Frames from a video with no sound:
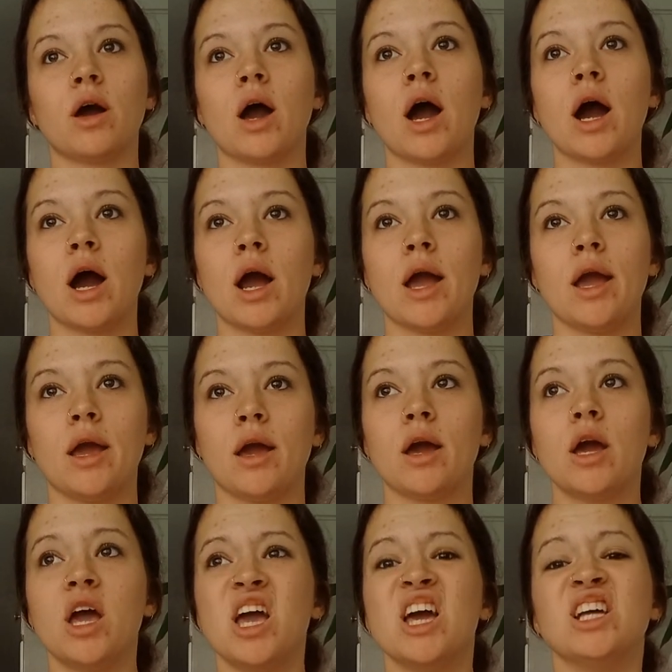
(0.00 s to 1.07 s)
I
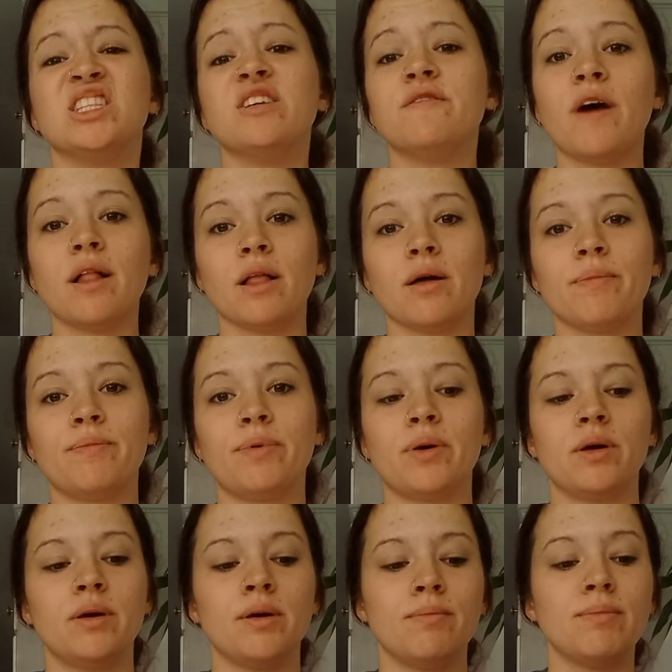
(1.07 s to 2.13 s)
develop
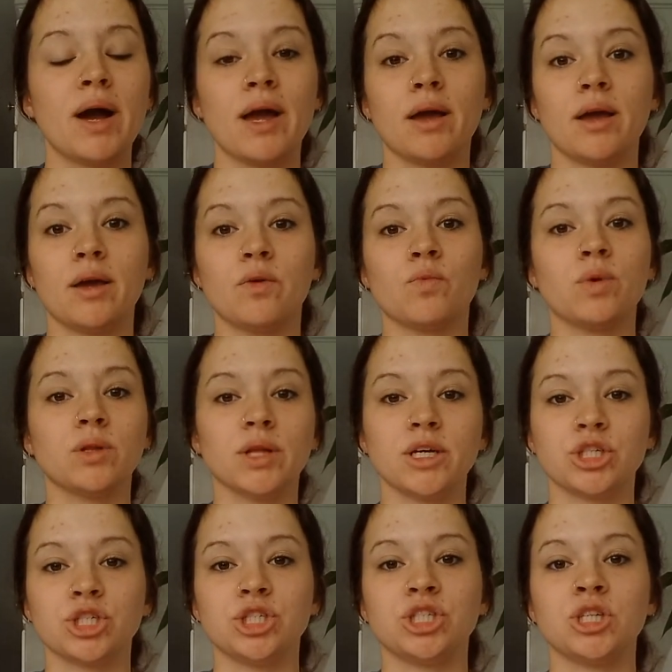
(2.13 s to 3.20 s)
my
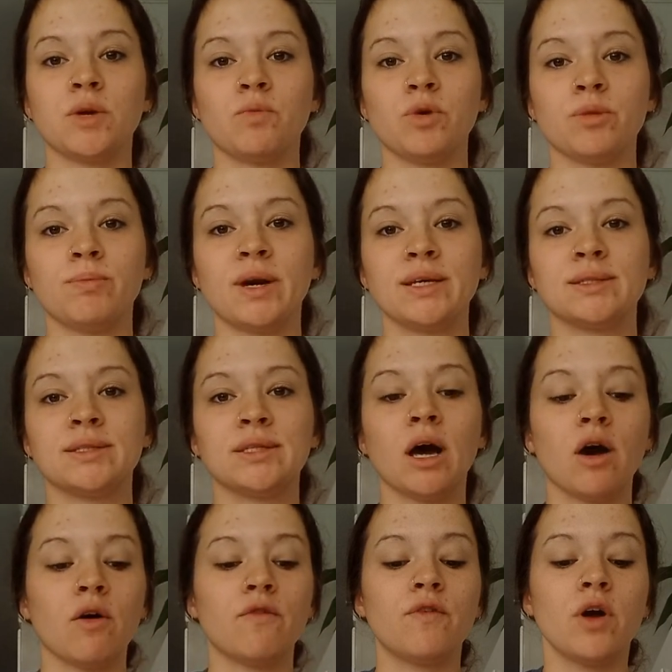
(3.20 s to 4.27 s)
relationship with
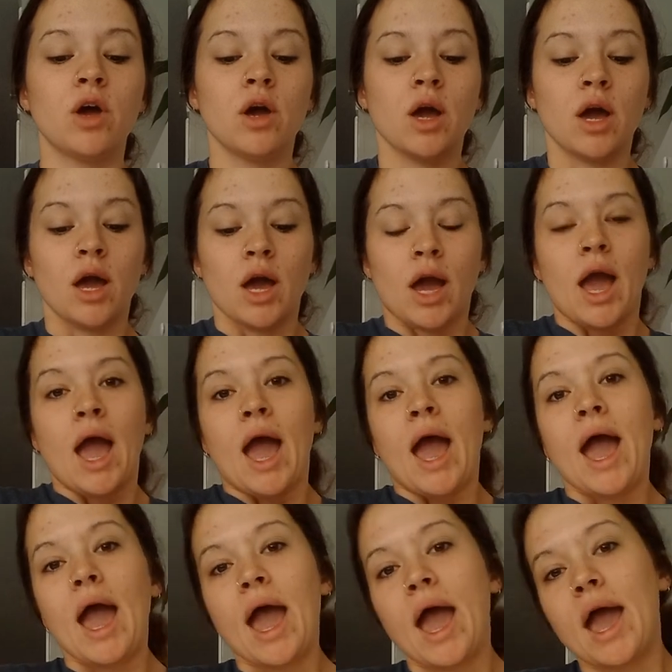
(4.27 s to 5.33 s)
myself,
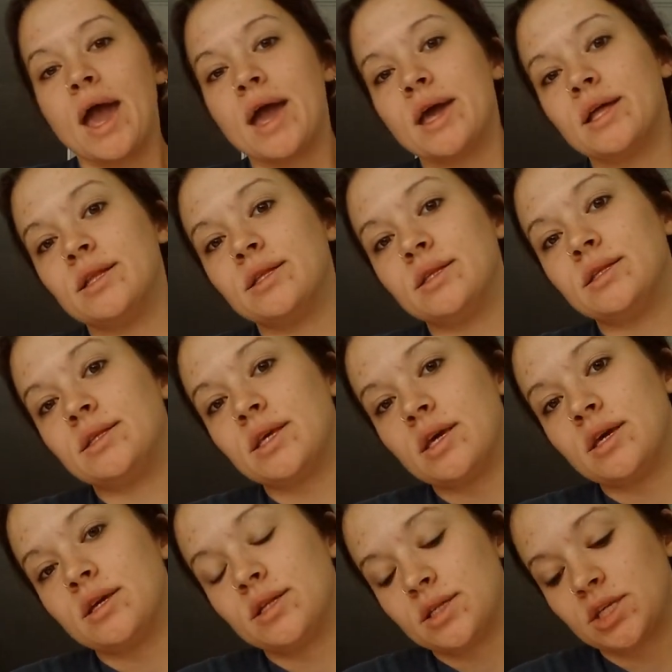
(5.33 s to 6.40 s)
and
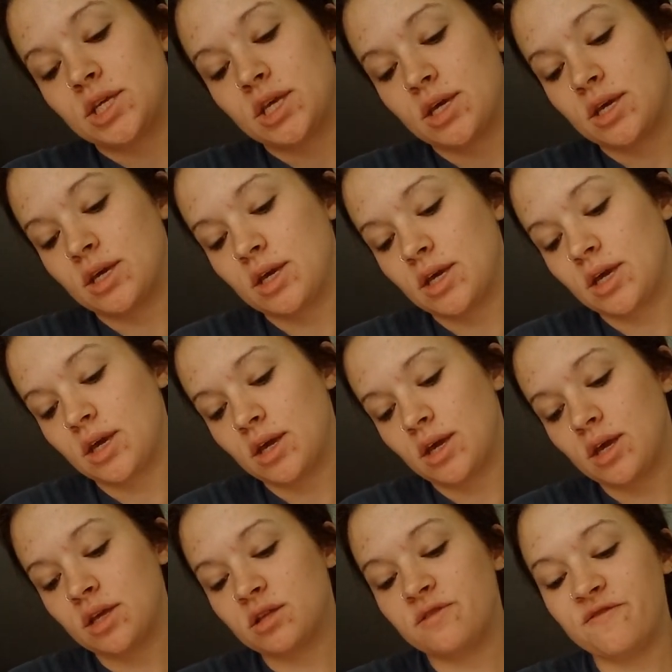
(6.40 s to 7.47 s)
it
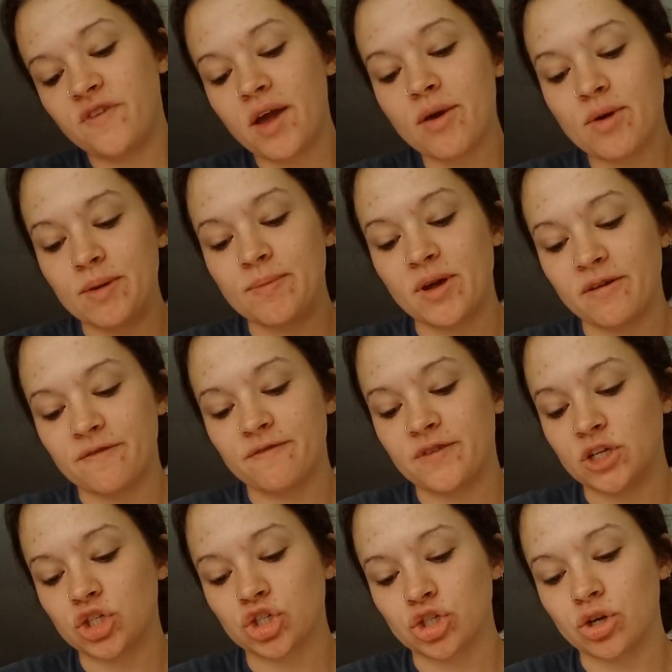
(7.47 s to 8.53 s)
is very
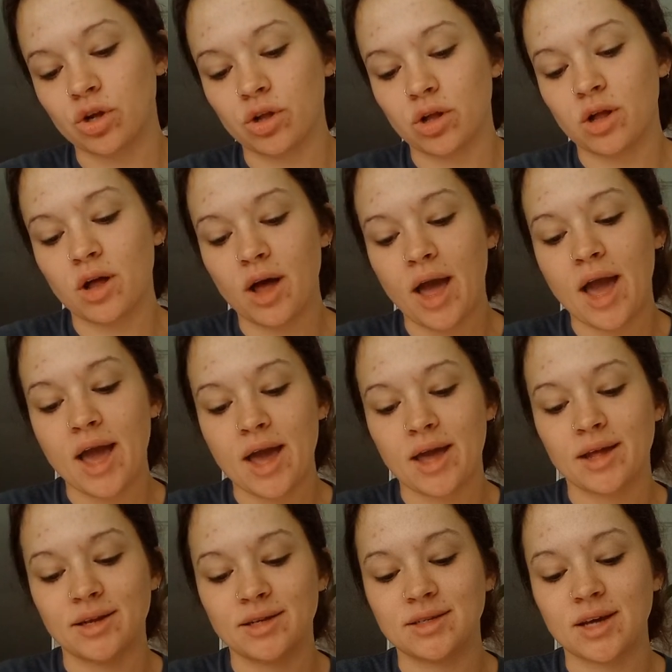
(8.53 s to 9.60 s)
beneficial,
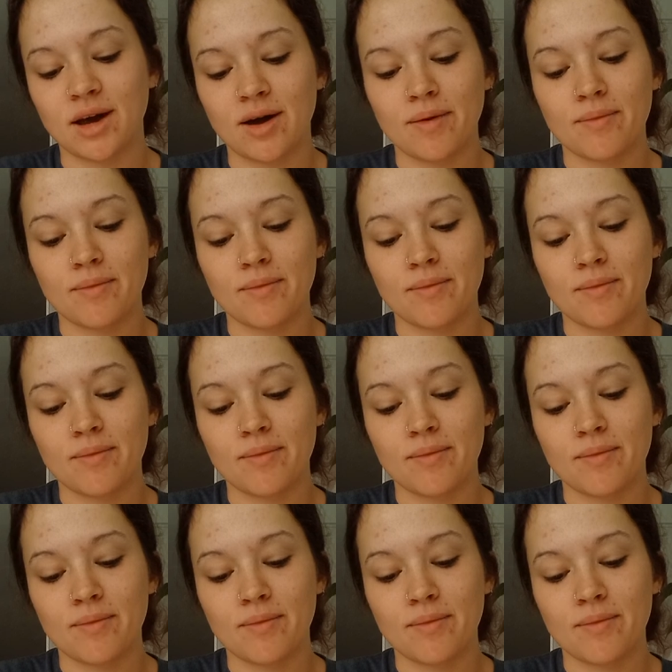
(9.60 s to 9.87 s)
and